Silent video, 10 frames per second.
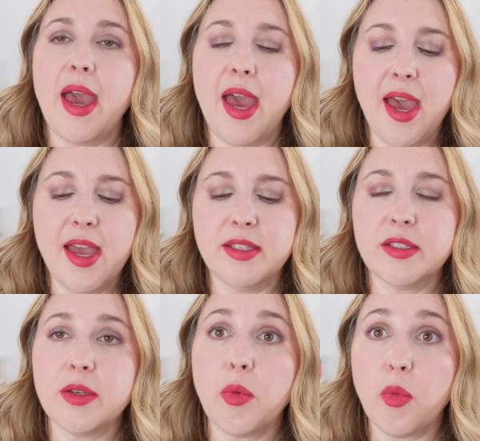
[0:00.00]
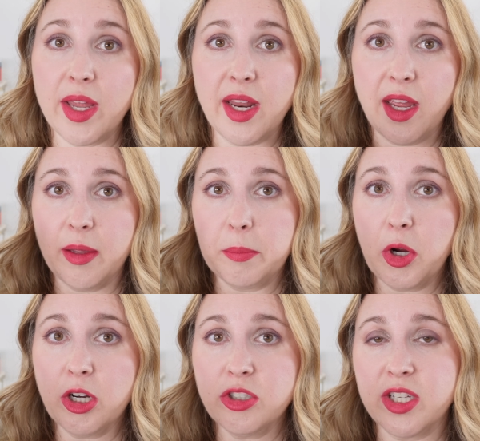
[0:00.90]
And when I
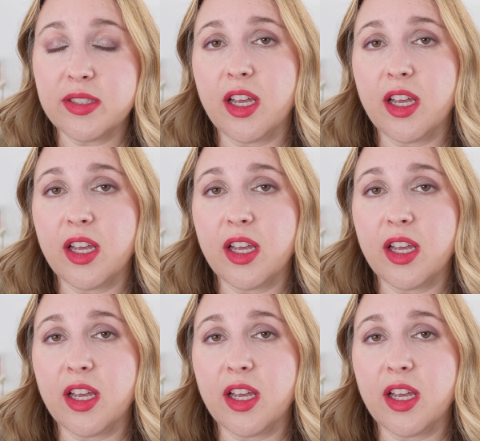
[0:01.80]
purchased,